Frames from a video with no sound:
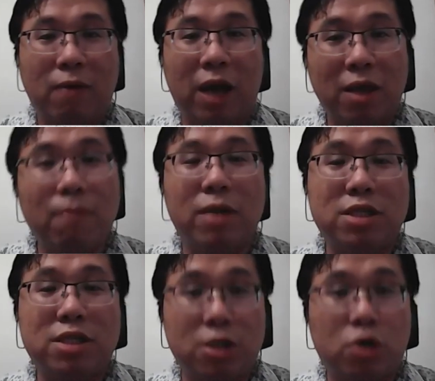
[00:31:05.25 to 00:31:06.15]
I think
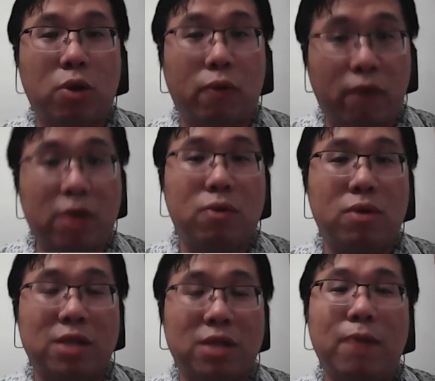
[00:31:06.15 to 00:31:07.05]
Malaysia showed a very good
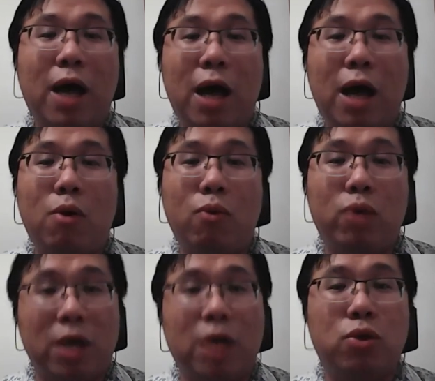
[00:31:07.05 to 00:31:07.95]
example how
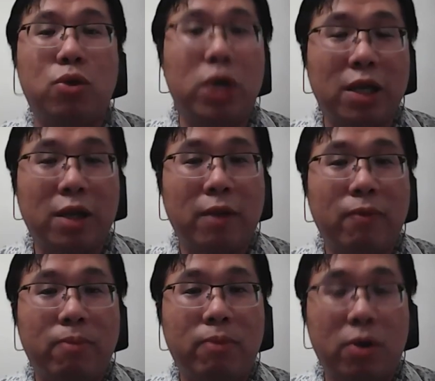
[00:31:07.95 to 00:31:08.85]
we can do it,
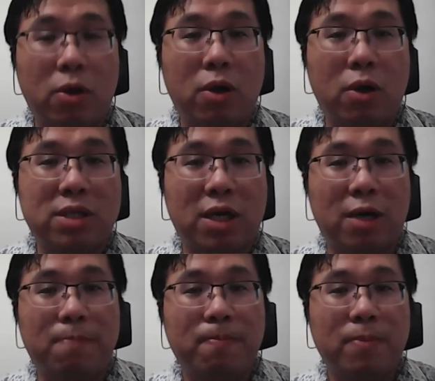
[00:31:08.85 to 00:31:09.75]
because
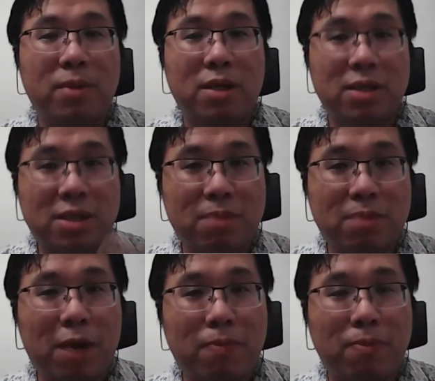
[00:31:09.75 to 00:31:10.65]

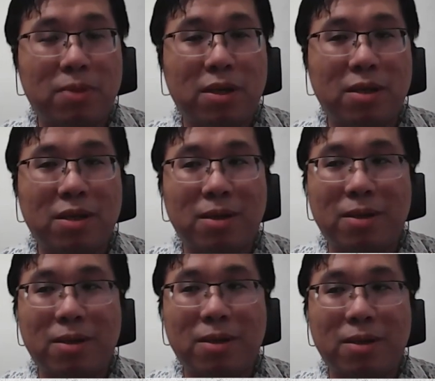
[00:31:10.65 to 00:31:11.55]

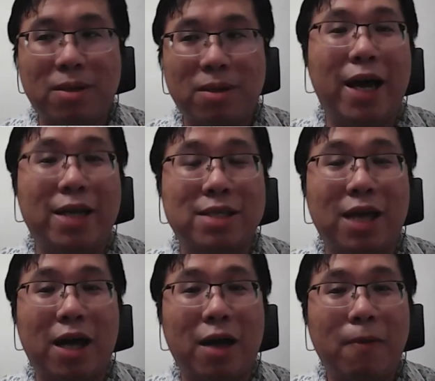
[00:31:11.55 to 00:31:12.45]
the command lines
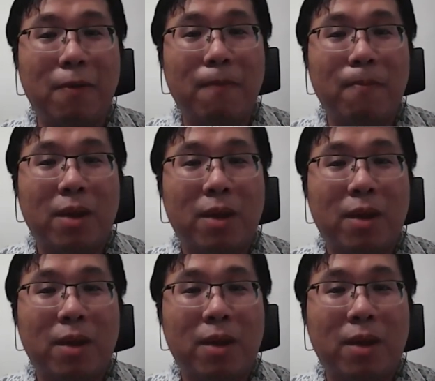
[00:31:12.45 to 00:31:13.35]
are
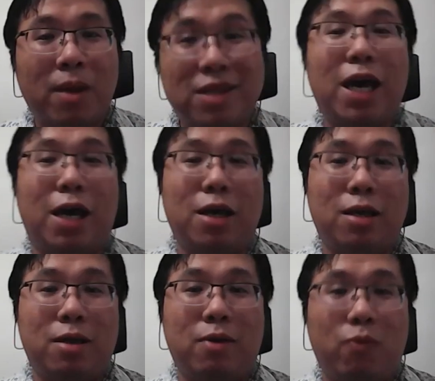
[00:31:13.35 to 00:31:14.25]
intact
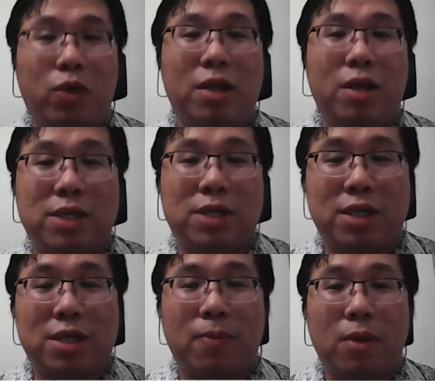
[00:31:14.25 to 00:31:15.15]
within our
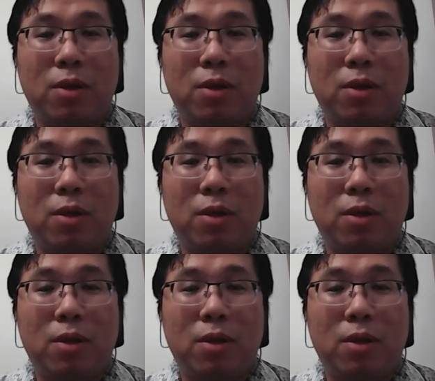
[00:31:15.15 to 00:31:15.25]
system.